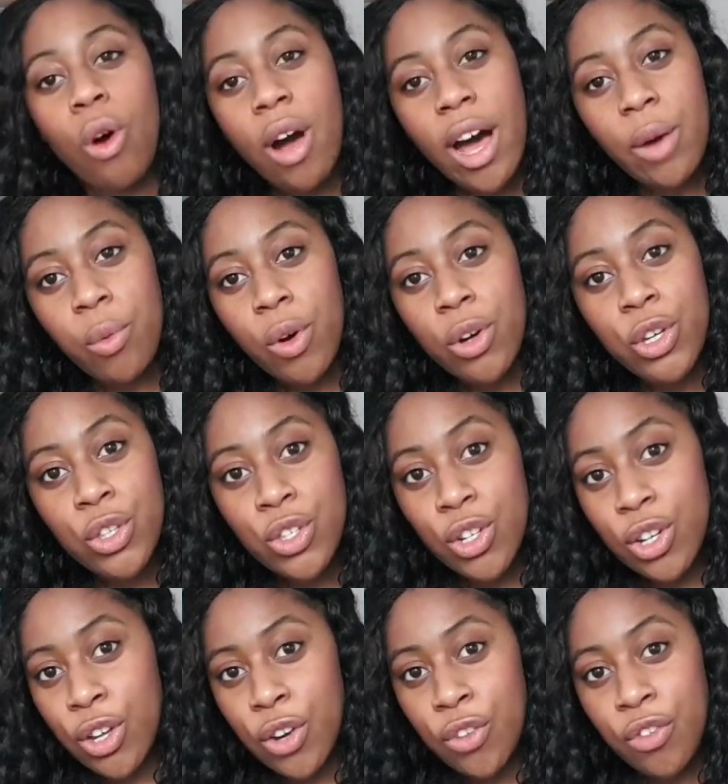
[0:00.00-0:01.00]
what I want you
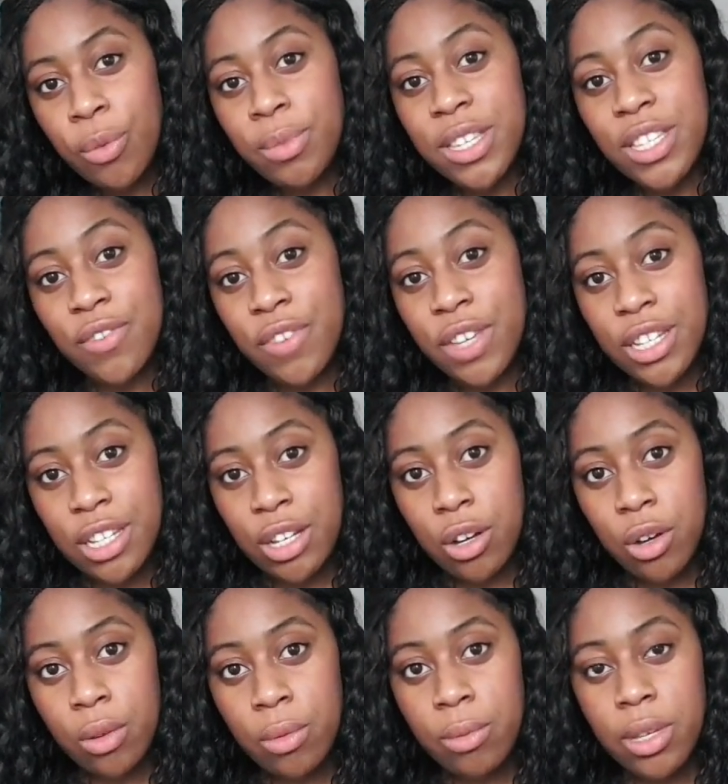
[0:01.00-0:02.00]
to learn from this
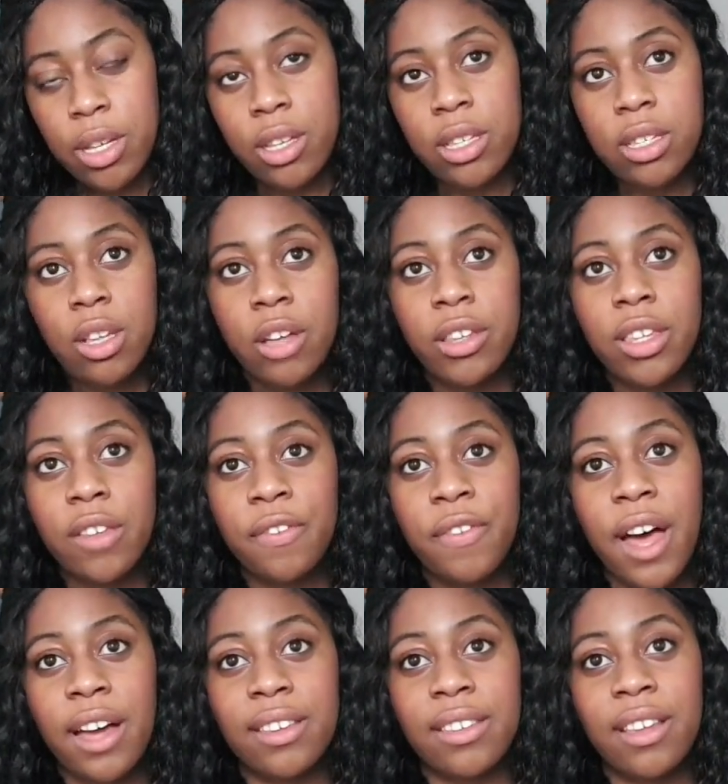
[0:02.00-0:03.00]
video is not the
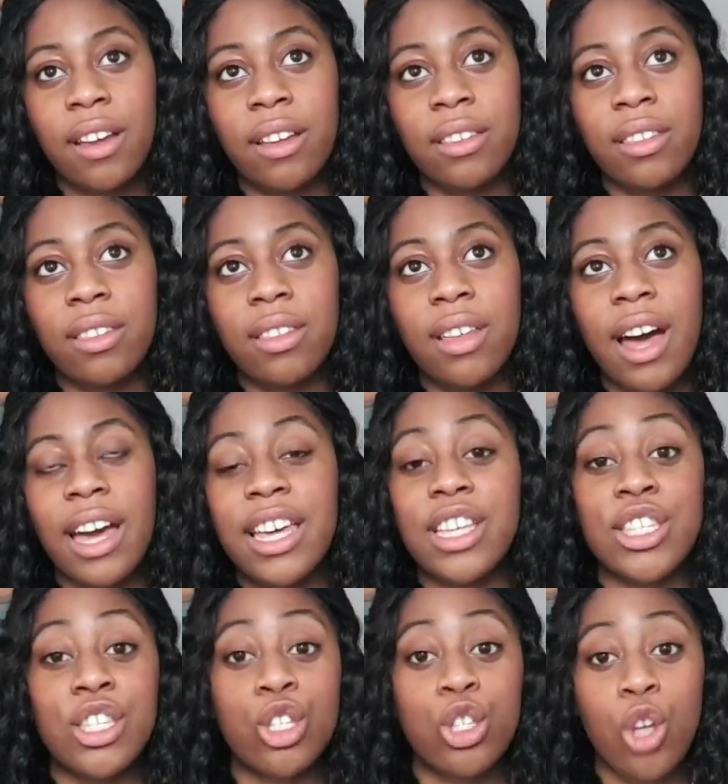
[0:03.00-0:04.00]
fact that I
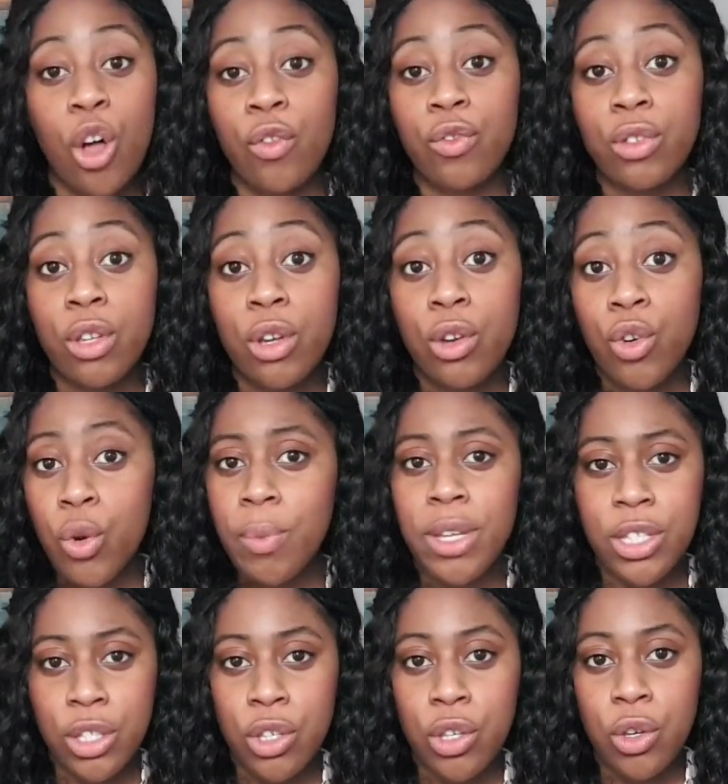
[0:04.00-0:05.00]
can solve the
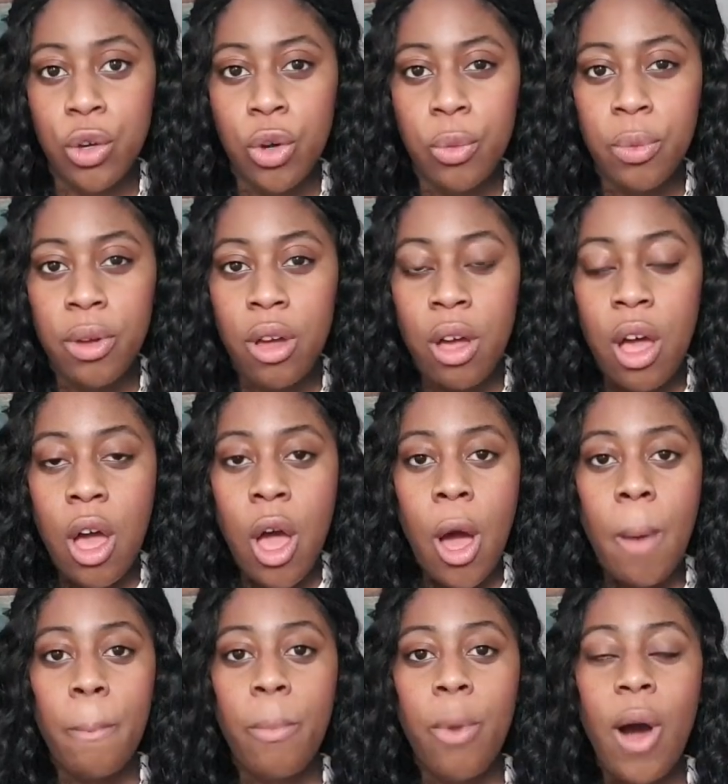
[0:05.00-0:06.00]
Rubik's cube,
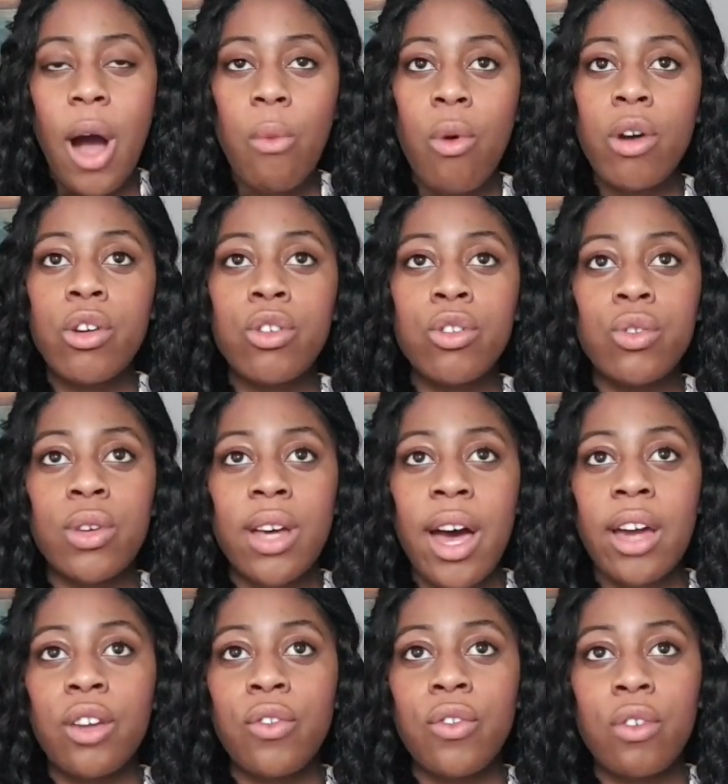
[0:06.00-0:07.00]
but I want you to
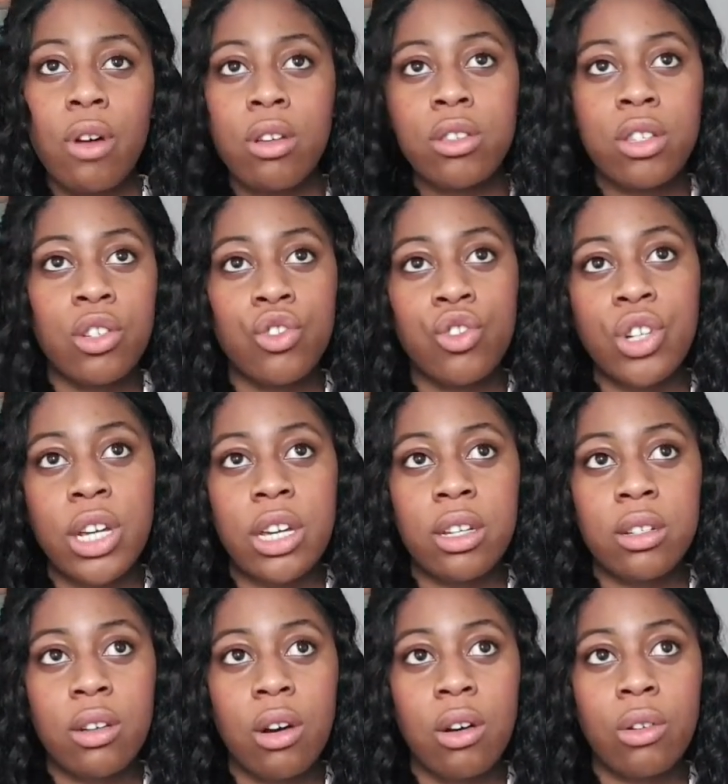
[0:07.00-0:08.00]
kind of
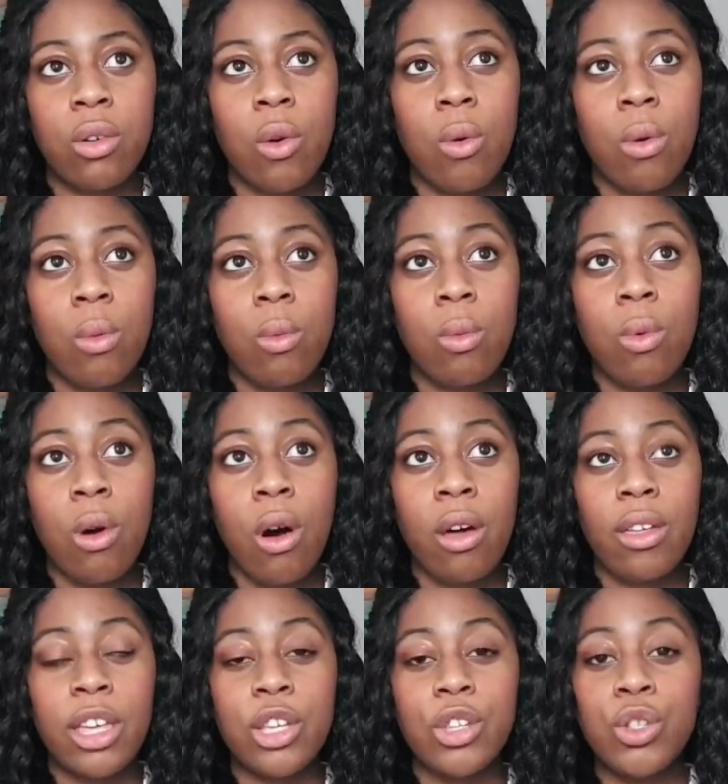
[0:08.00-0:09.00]
concentrate on
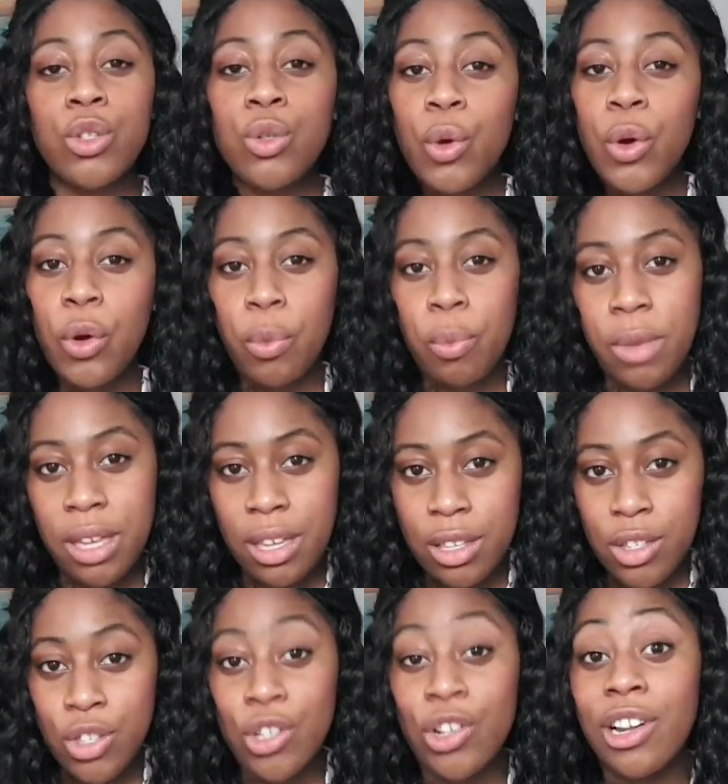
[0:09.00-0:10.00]
what it took
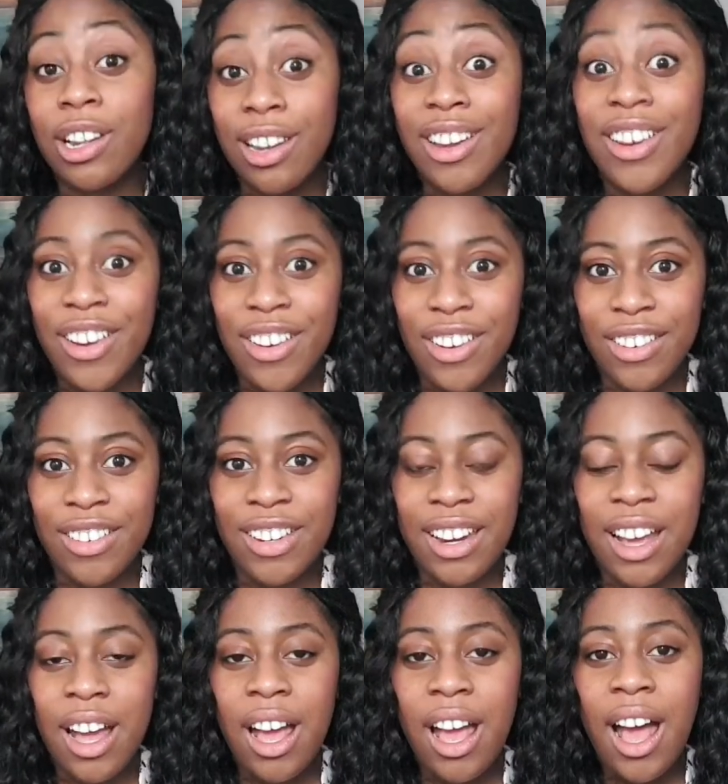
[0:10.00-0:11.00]
me to
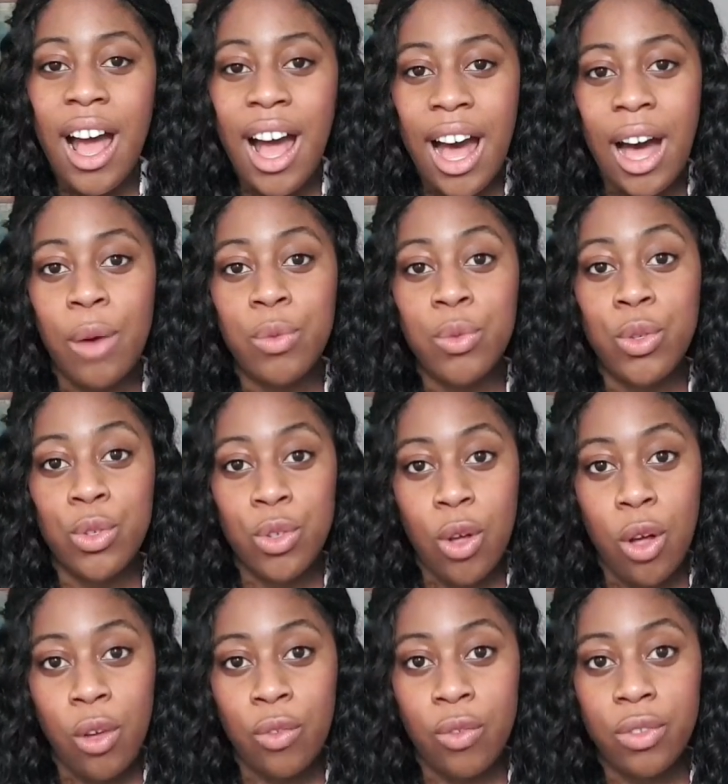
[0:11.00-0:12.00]
learn how to
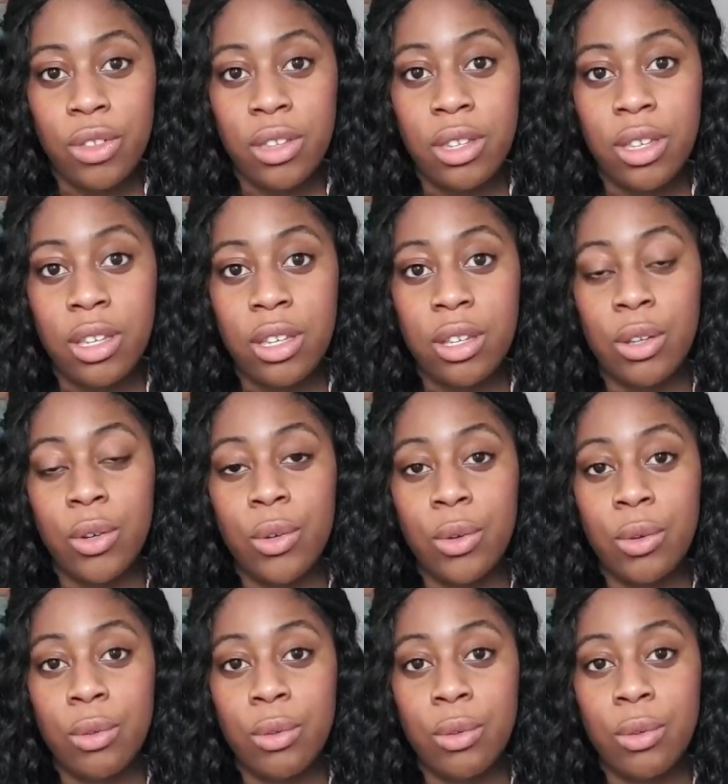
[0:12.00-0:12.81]
solve the